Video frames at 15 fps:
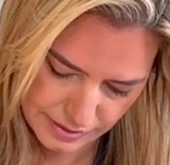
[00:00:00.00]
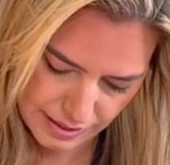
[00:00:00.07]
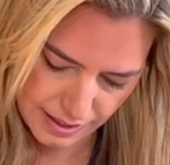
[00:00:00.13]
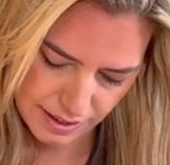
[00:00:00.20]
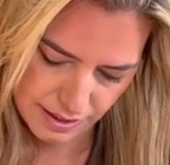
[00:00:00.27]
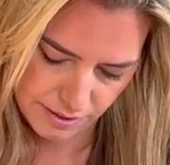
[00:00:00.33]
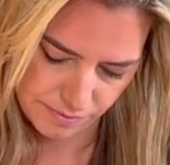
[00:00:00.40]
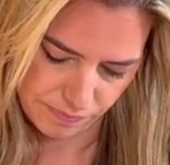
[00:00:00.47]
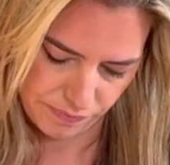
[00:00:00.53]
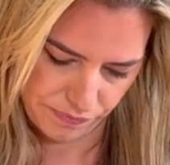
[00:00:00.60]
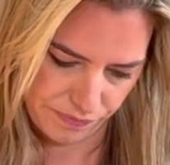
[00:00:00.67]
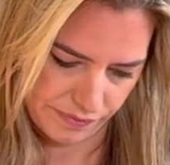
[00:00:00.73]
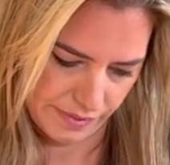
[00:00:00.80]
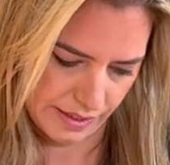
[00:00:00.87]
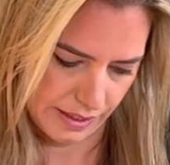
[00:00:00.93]
Okay,
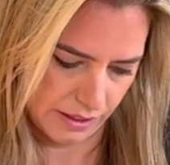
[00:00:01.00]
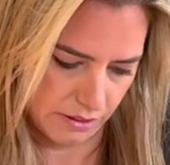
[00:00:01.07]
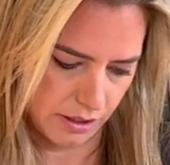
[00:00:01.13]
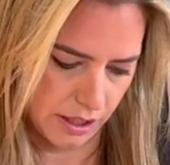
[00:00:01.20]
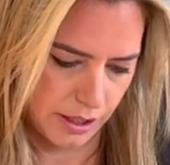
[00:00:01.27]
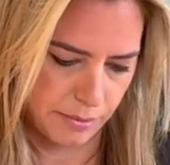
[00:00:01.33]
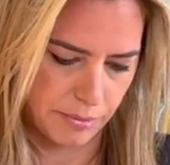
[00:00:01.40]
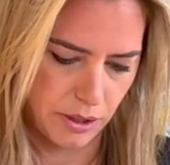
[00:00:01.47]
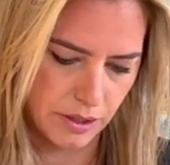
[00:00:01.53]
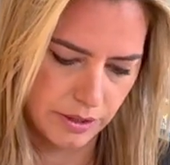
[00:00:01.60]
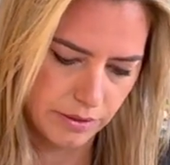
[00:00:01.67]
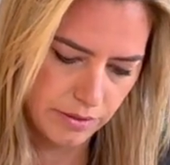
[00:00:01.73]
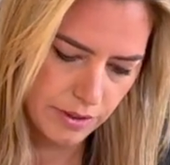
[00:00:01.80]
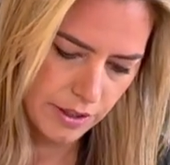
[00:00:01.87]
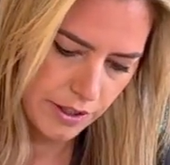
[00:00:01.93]
and I'll come
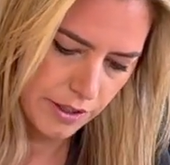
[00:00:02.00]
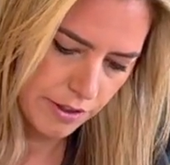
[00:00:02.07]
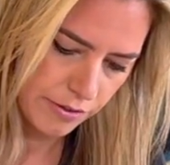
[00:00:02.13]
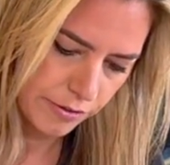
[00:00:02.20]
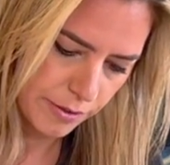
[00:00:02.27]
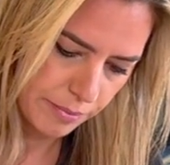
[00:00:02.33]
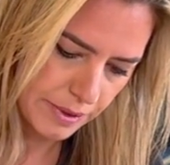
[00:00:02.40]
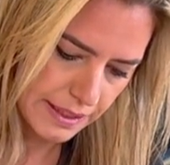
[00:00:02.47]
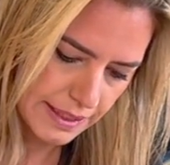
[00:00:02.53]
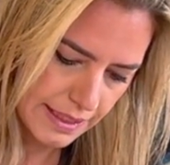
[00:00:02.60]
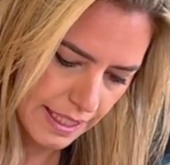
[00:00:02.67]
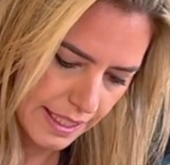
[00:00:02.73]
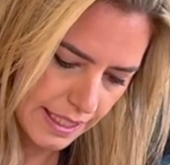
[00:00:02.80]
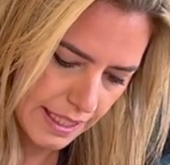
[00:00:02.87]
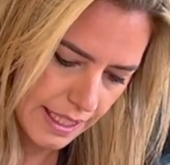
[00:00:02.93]
on from this
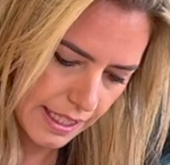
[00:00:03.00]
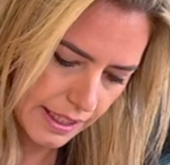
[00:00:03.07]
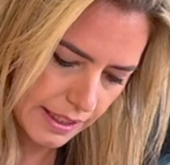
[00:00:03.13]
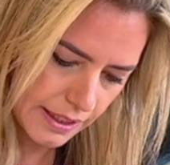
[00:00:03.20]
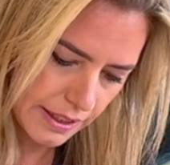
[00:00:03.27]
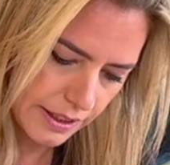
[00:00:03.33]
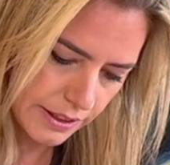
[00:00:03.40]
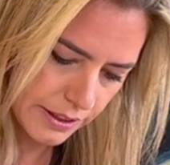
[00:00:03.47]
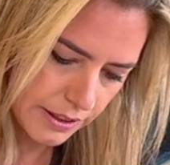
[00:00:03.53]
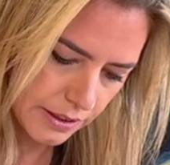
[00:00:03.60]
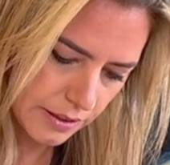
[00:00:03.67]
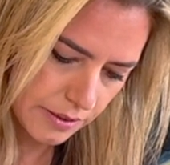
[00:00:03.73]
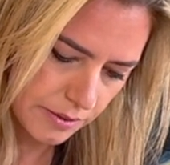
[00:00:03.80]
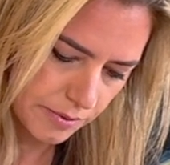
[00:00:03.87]
side again here.